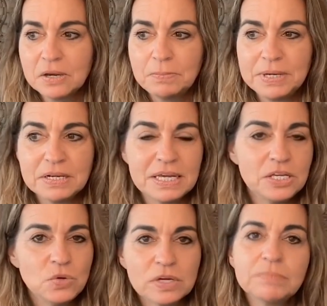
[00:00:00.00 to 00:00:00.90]
But
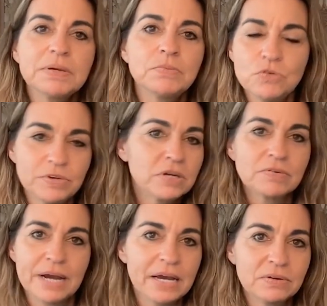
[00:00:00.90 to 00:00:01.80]
you can be moving
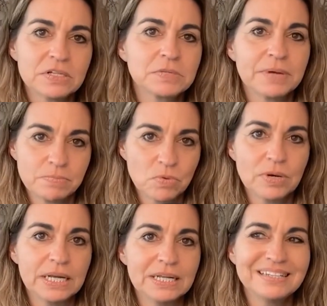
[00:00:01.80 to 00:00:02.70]
around is my
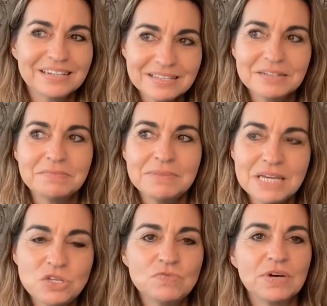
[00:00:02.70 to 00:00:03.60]
point. It doesn't
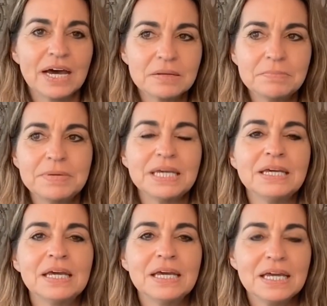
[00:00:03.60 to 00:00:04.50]
mean you've got to be
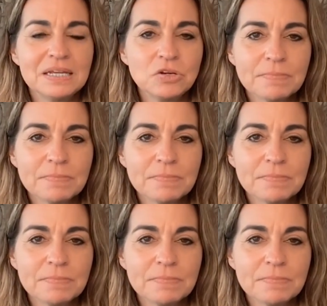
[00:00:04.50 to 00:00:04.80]
in your